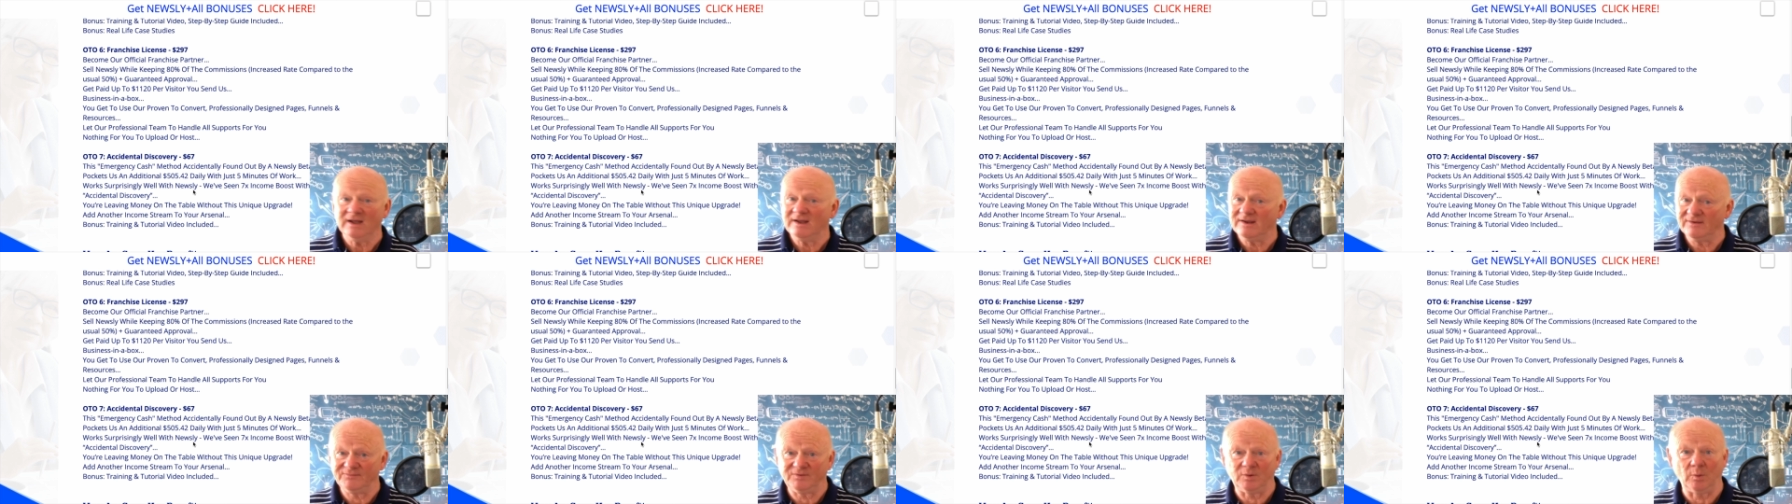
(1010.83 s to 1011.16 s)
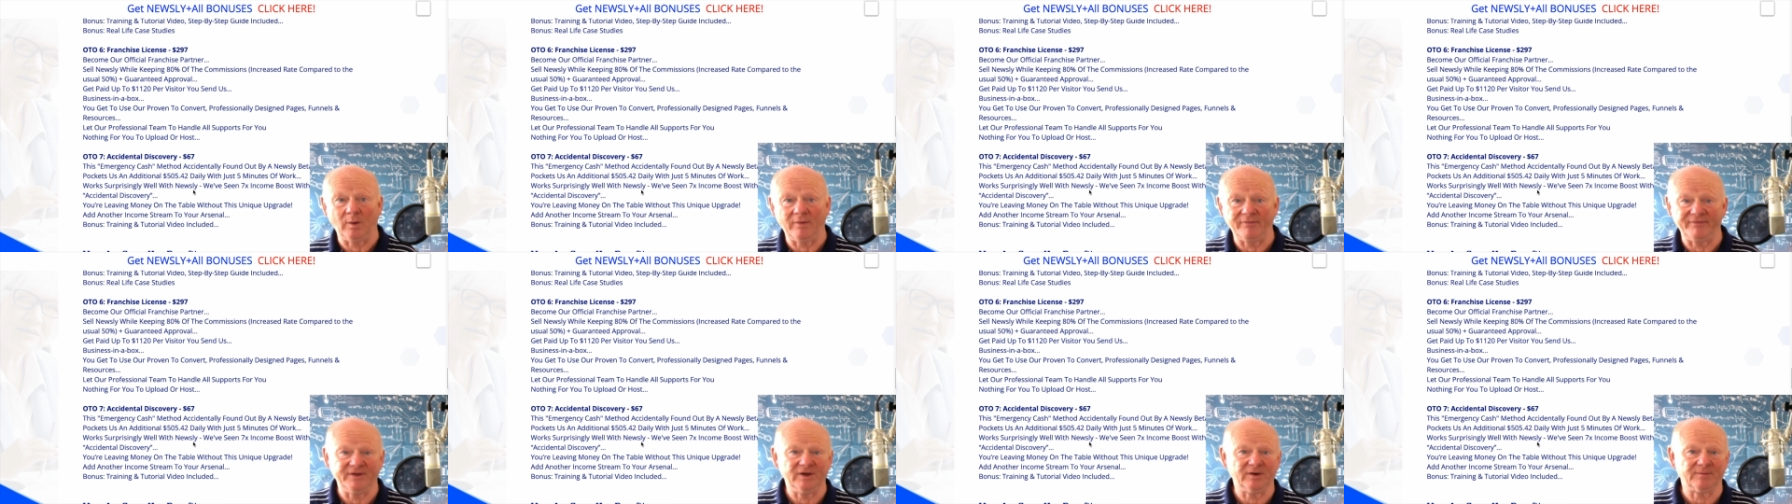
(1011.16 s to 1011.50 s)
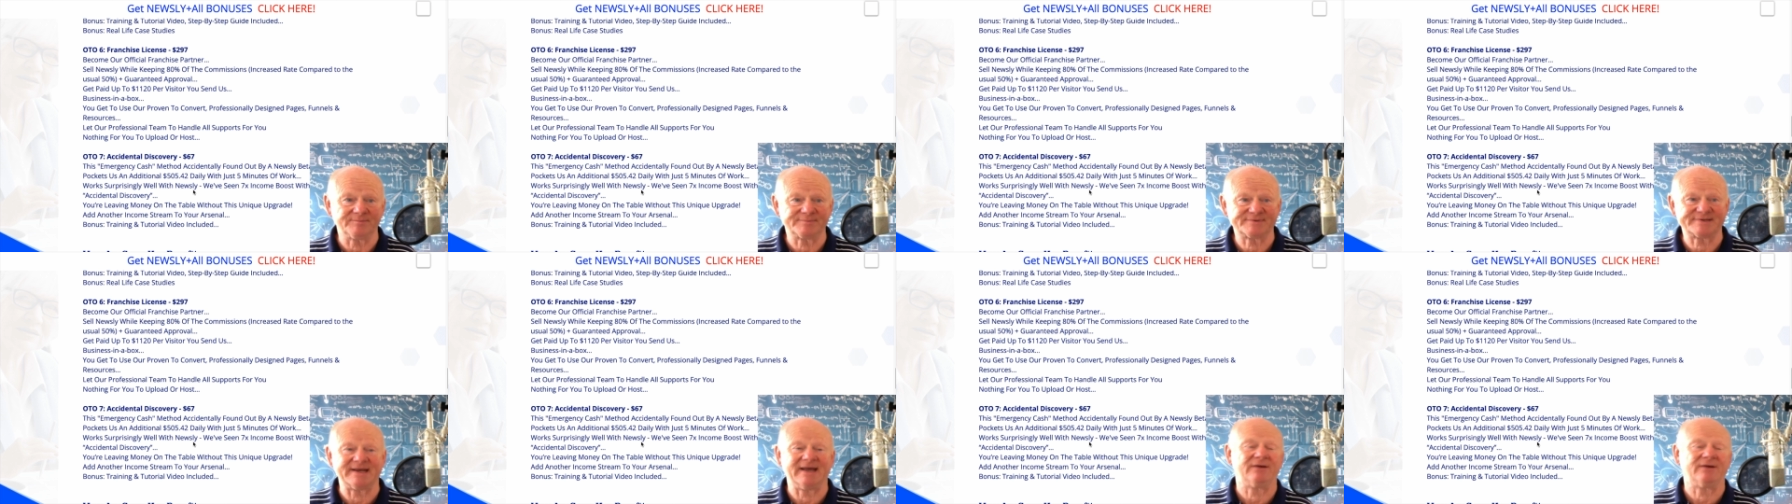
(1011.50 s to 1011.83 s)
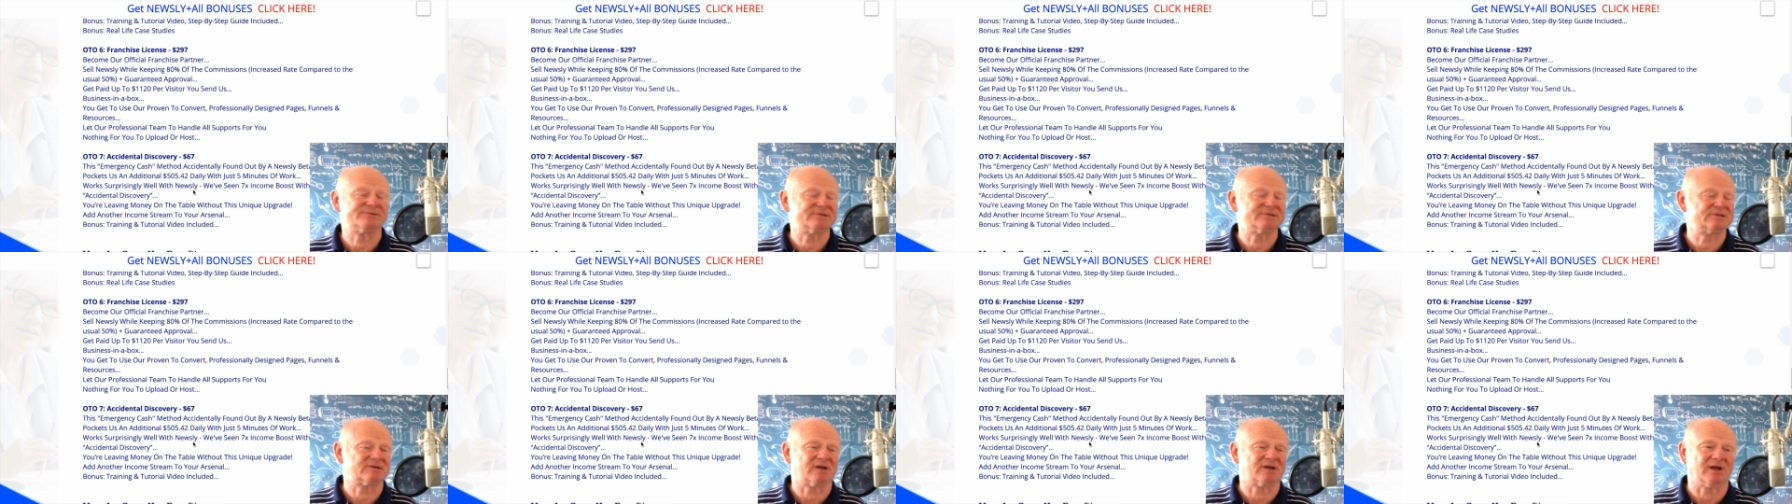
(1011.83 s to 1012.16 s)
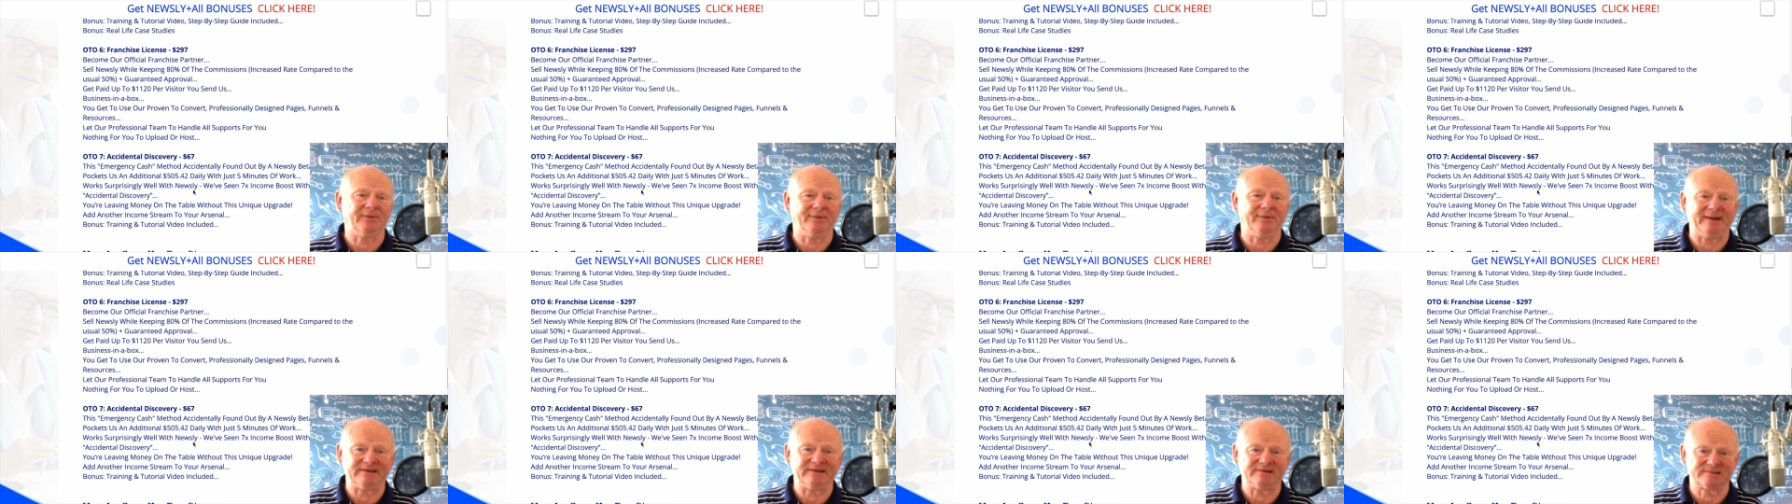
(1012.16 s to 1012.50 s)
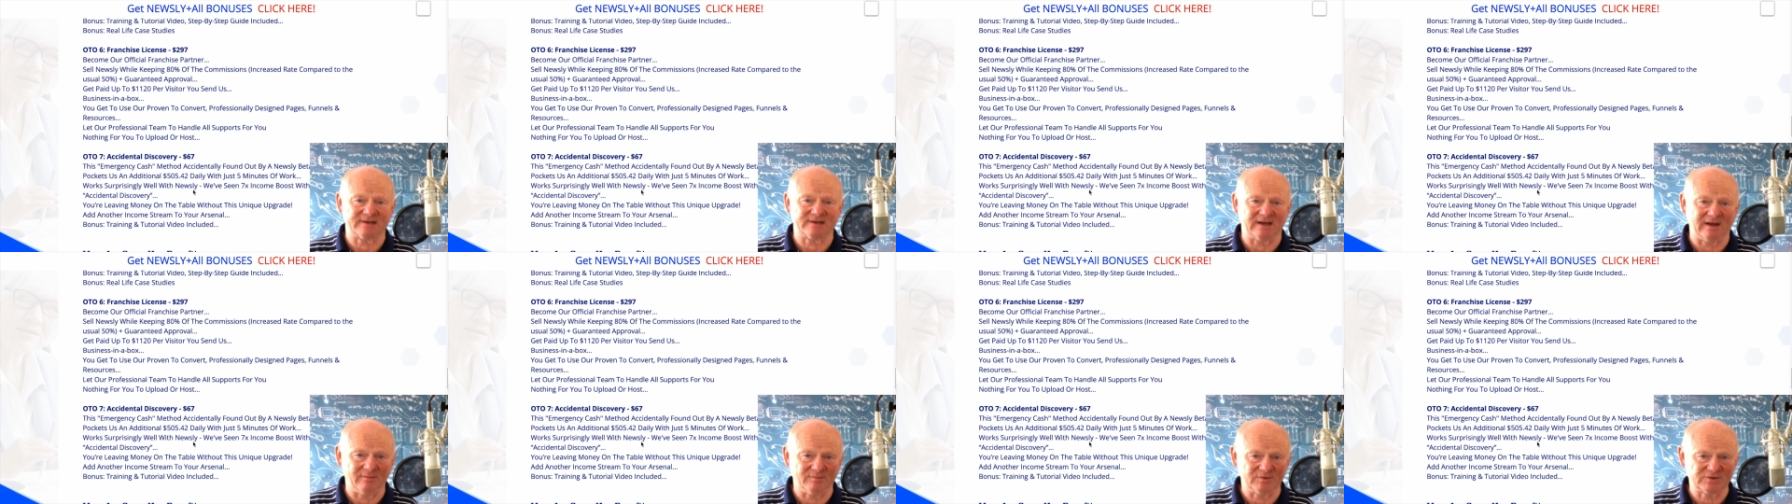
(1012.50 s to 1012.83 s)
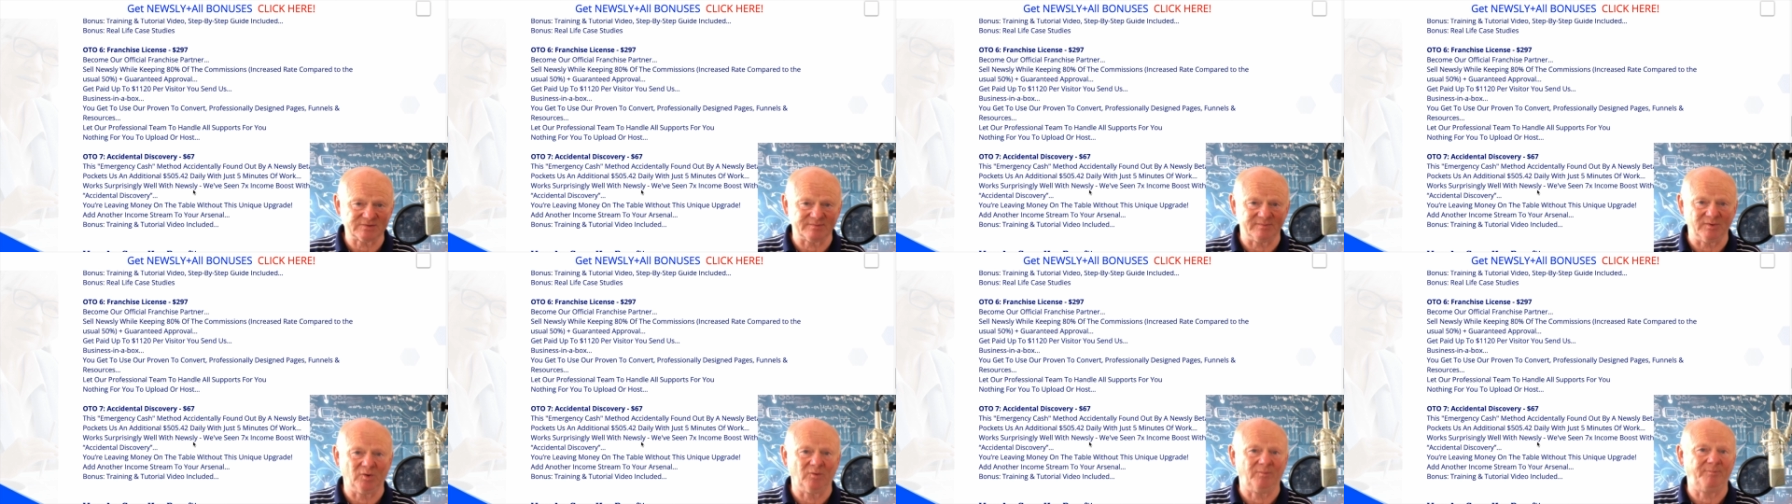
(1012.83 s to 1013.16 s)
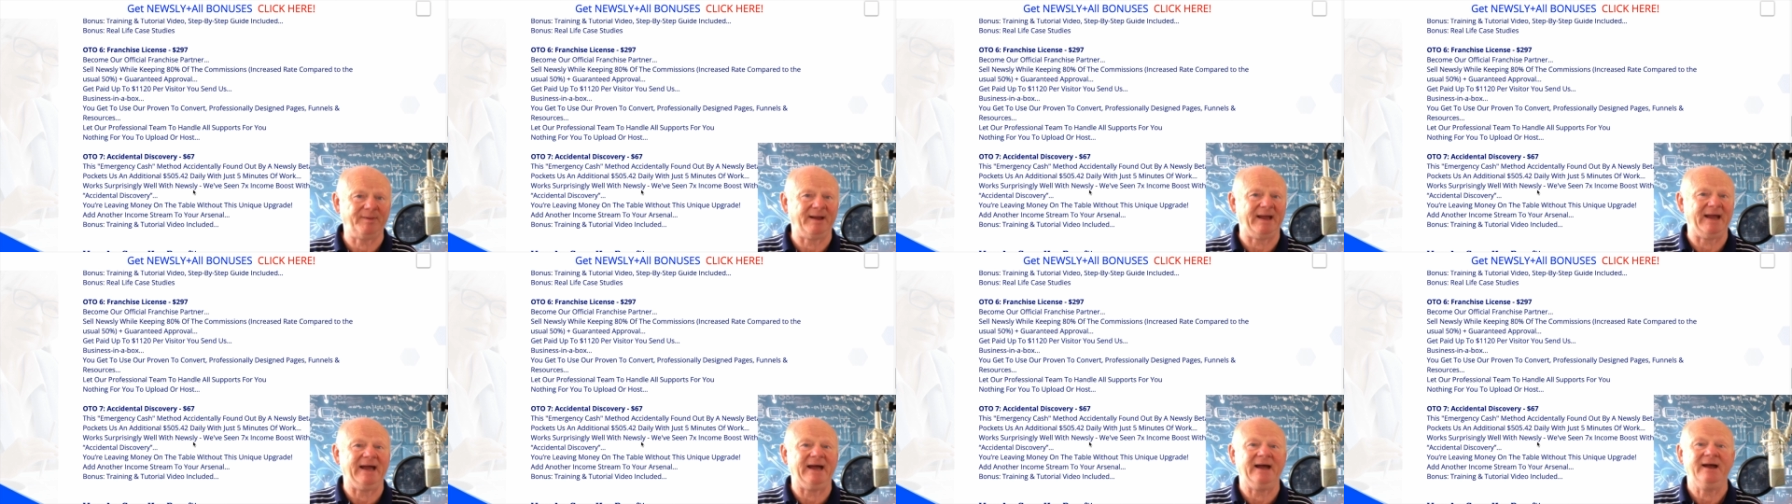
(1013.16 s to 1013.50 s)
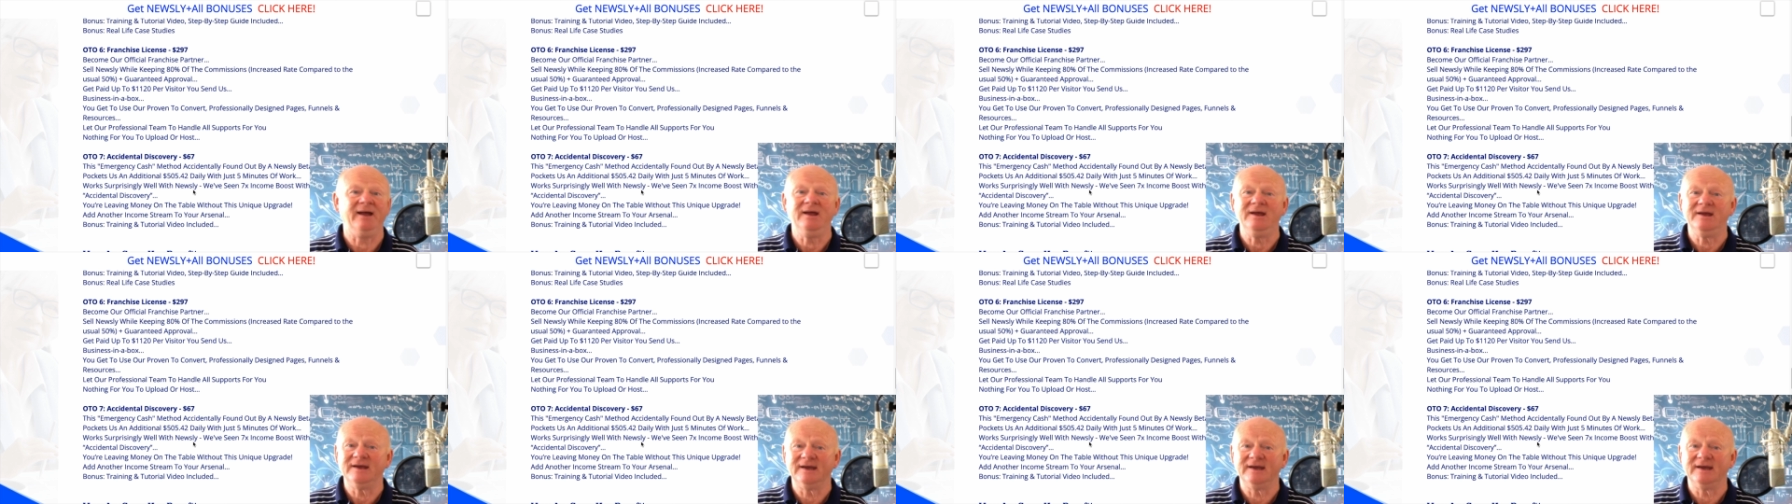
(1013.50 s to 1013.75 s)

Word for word: If you want the upsells, it's going to add so much more power.